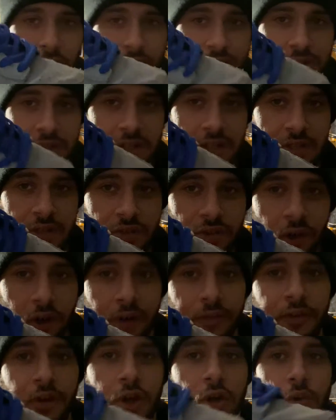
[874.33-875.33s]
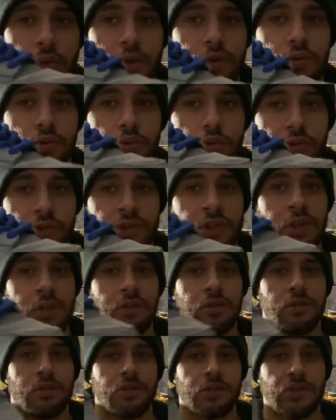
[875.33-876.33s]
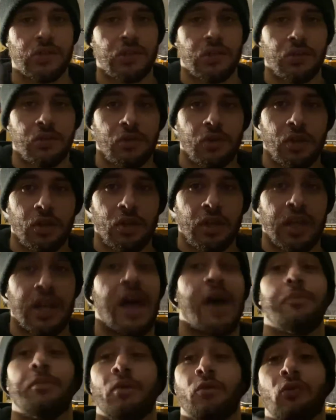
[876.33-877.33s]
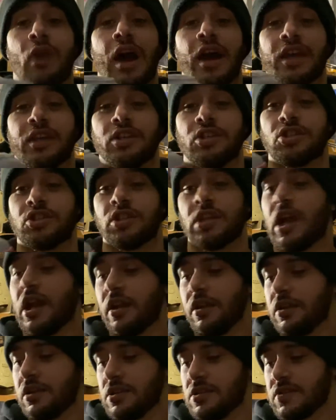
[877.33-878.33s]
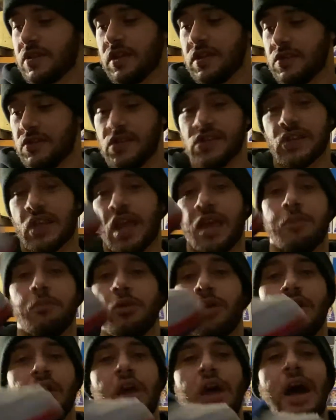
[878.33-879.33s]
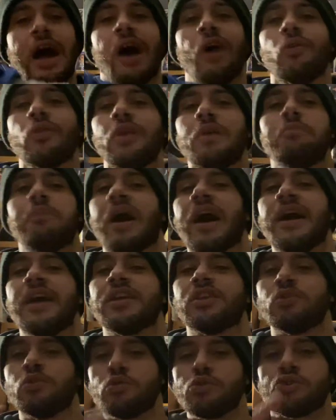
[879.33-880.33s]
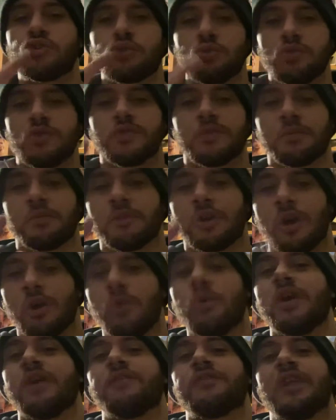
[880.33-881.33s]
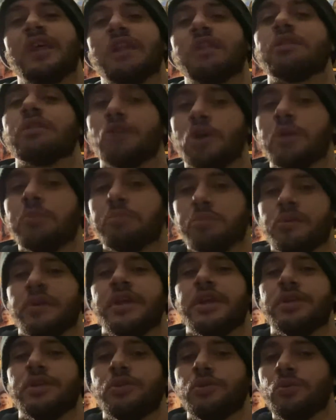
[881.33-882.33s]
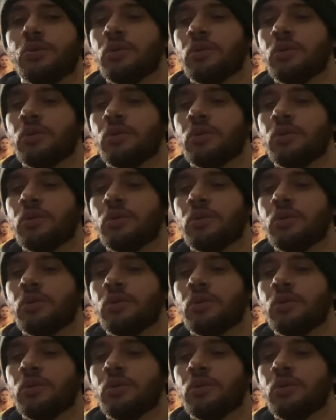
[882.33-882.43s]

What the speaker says: these off GOAT used. So, and I've been rocking the shit out of these. These came, I only buy used shoes from GOAT if they look brand new.